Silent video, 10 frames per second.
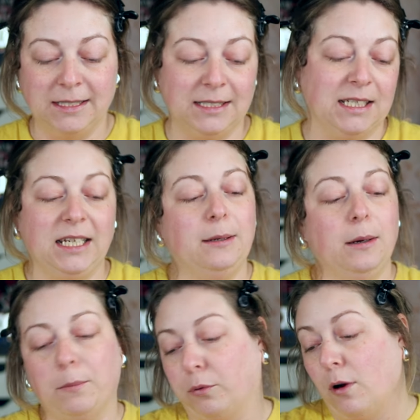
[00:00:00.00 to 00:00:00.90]

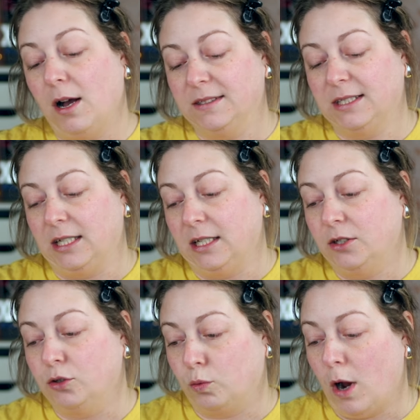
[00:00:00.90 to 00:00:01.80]
de-bronzy
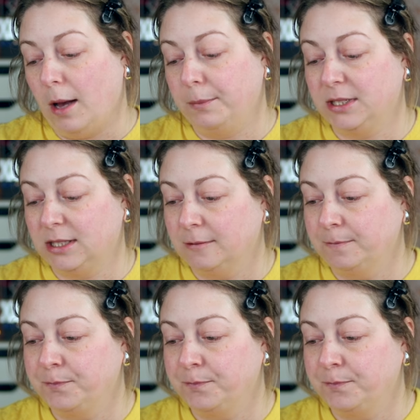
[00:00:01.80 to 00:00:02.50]
drops.